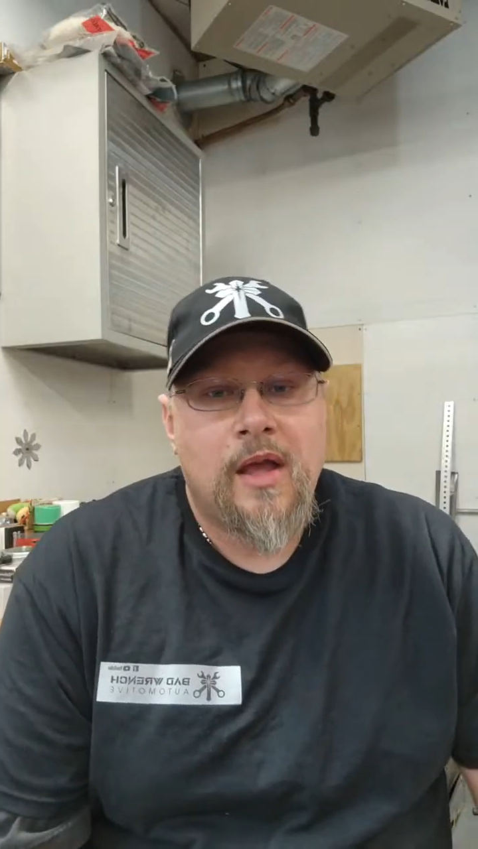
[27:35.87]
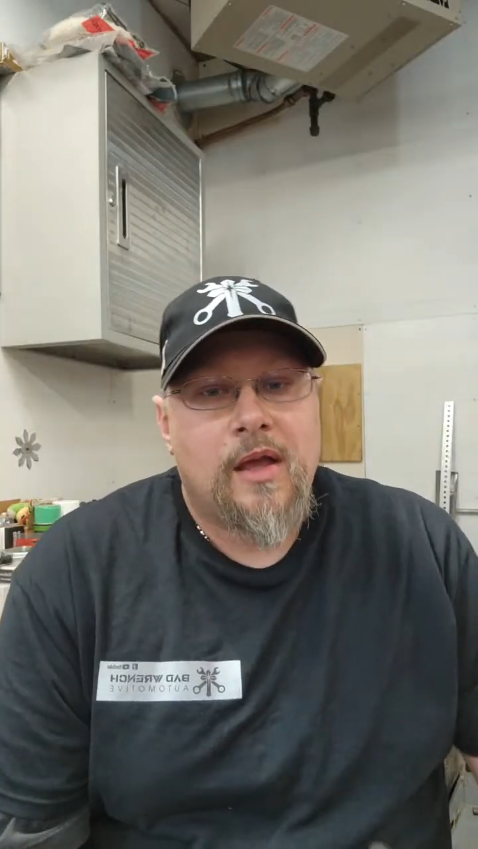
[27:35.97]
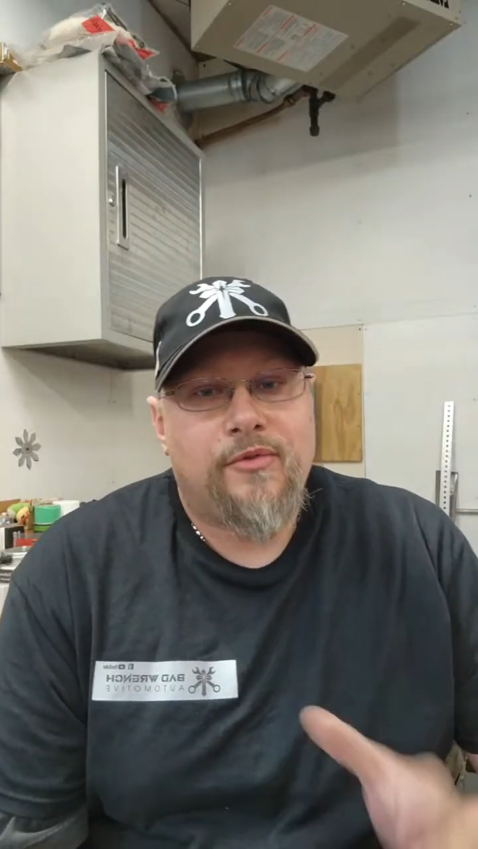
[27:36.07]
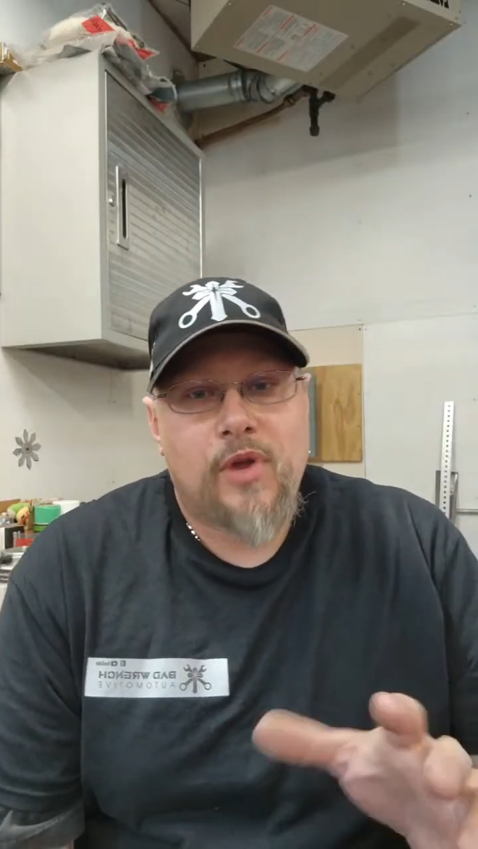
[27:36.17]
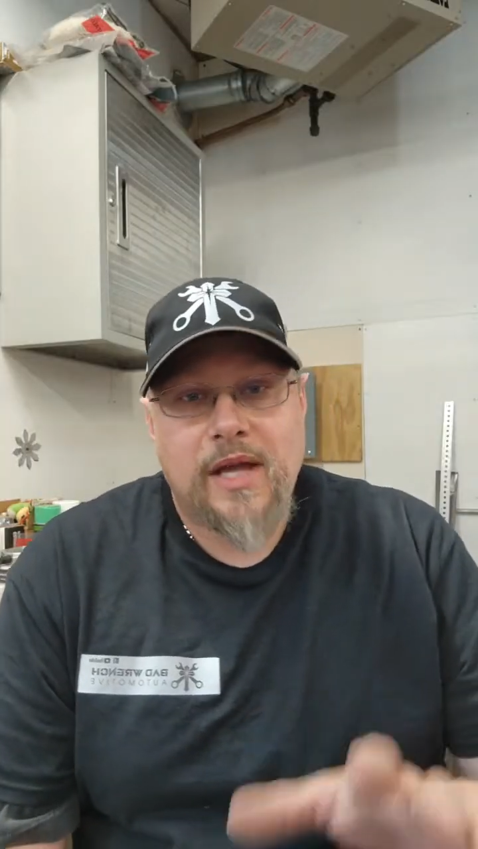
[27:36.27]

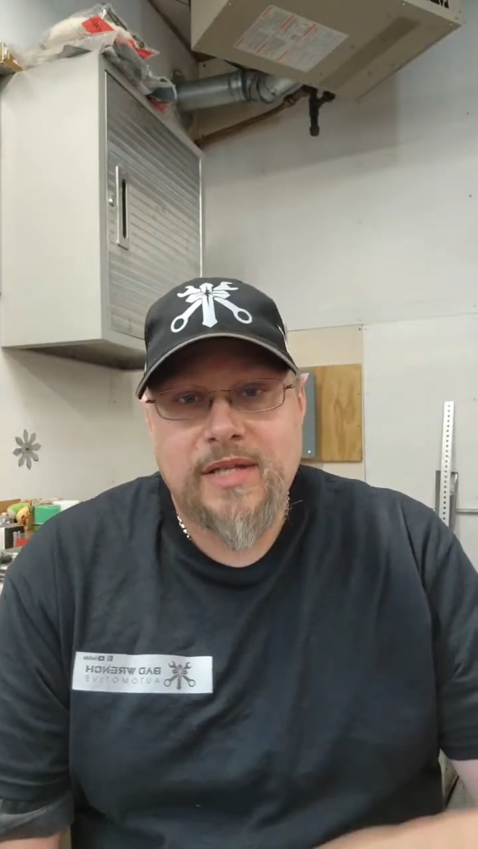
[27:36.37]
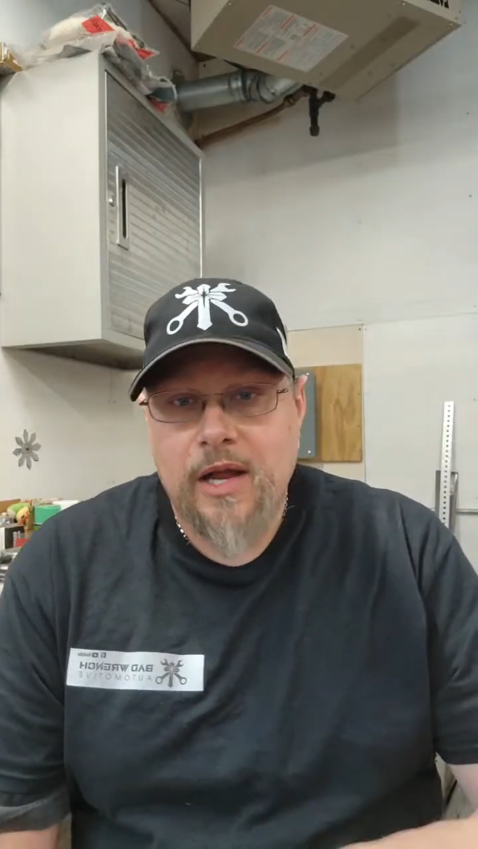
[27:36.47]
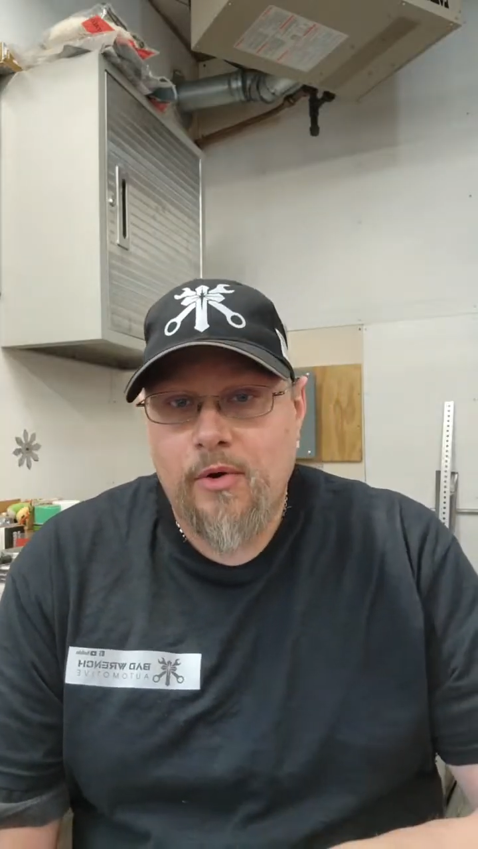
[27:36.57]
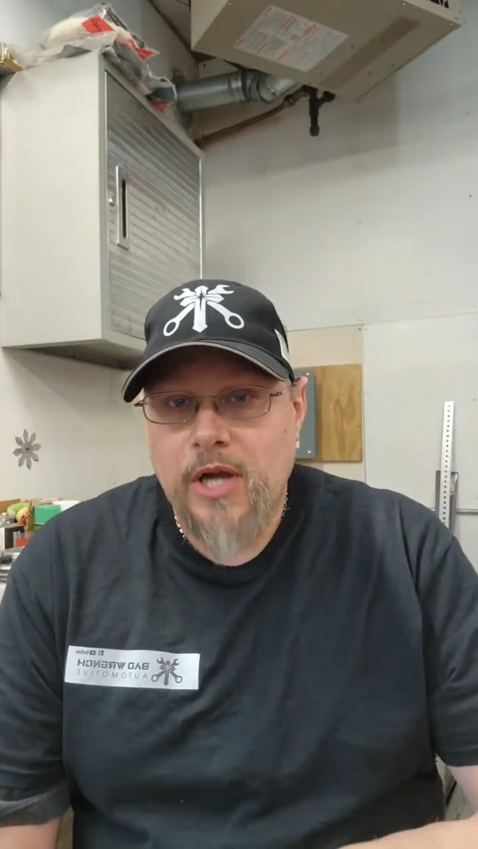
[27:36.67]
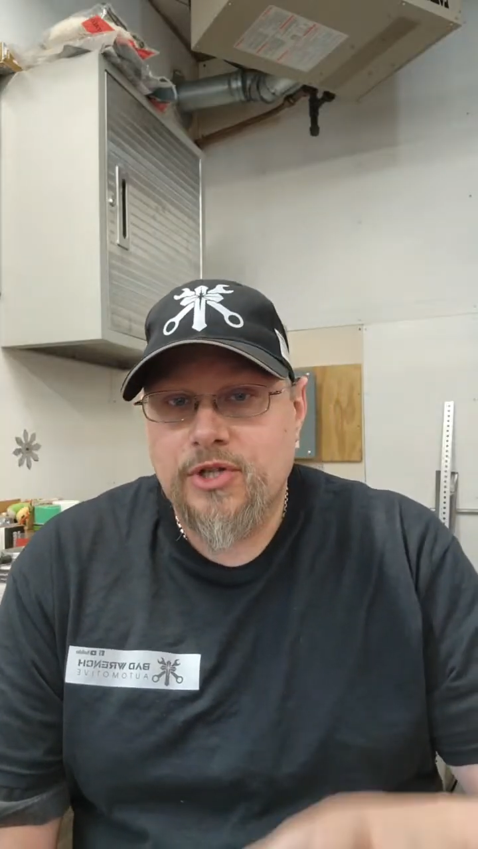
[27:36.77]
If you guys
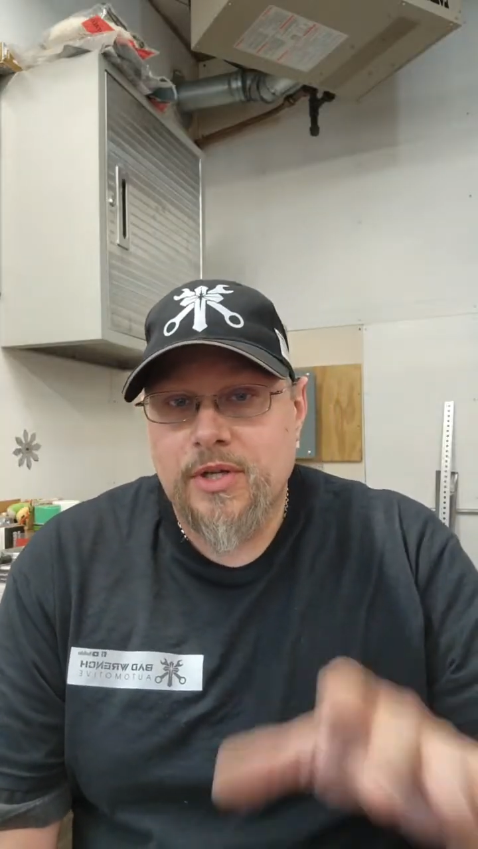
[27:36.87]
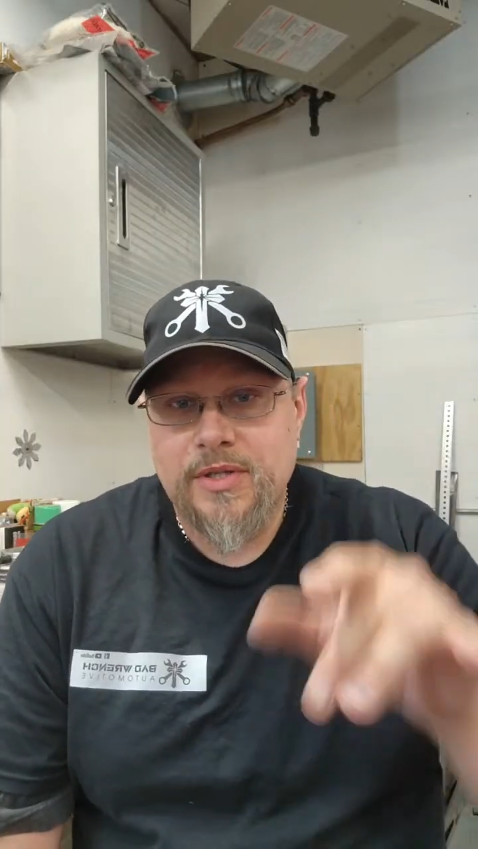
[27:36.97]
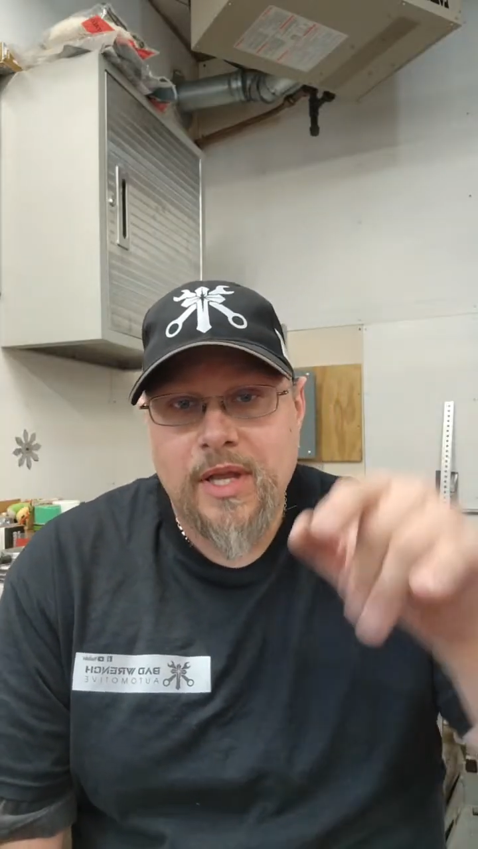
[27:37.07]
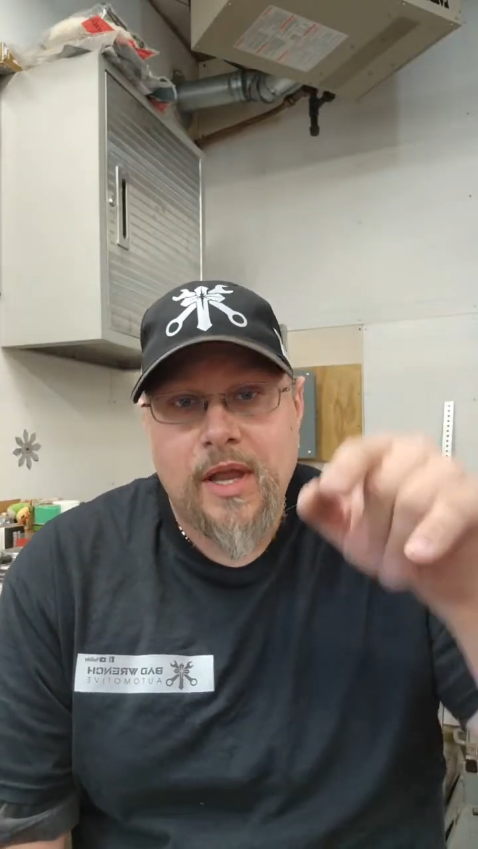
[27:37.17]
got questions,